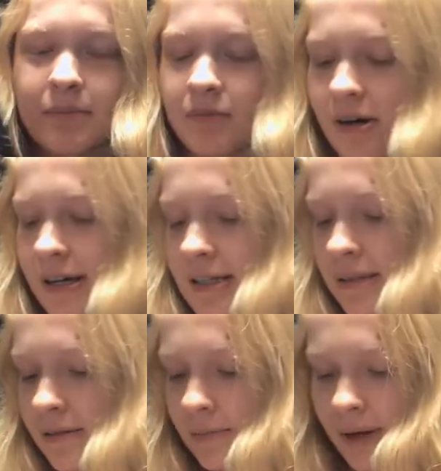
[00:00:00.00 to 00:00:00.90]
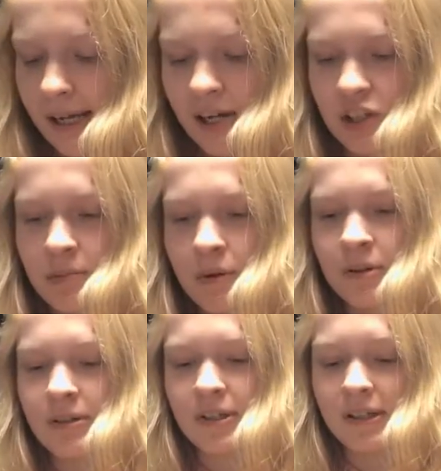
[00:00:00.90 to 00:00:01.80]
and Briars by Ashley
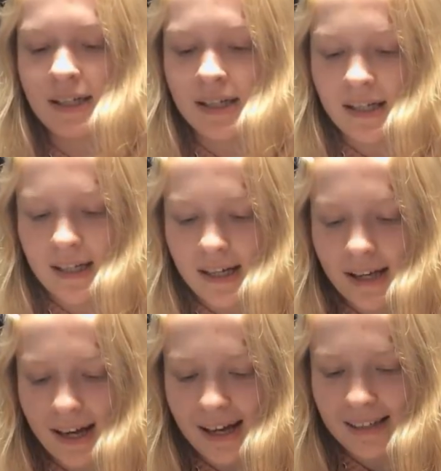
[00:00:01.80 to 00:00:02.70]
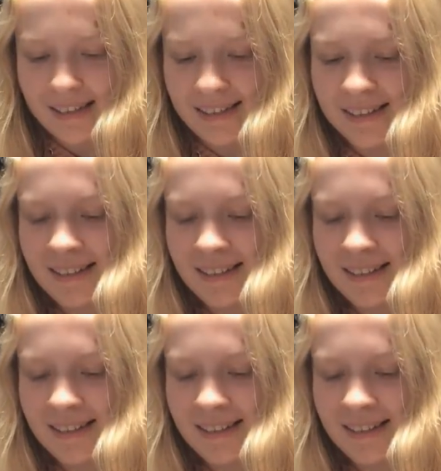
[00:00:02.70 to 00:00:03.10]
Poston. And